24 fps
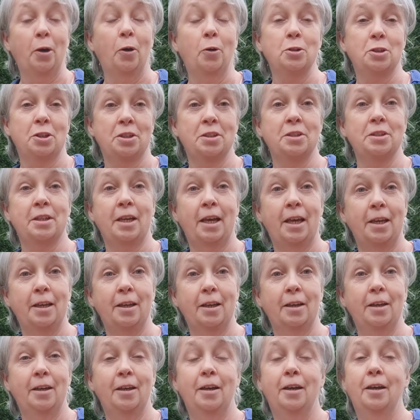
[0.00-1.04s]
or doesn't
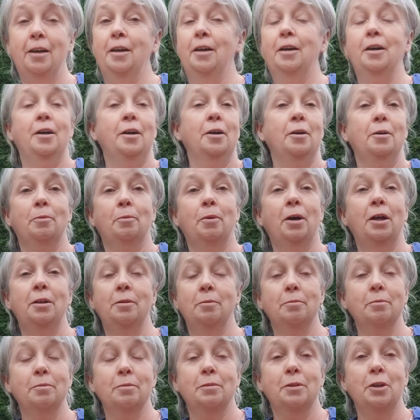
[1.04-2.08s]
take, well,
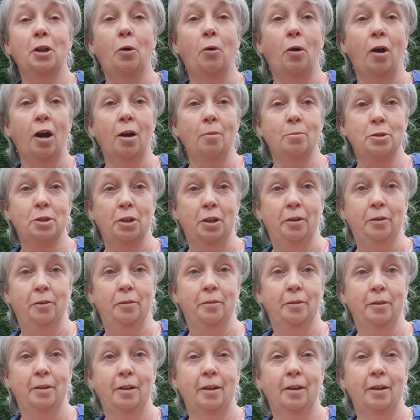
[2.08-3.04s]
no harm done.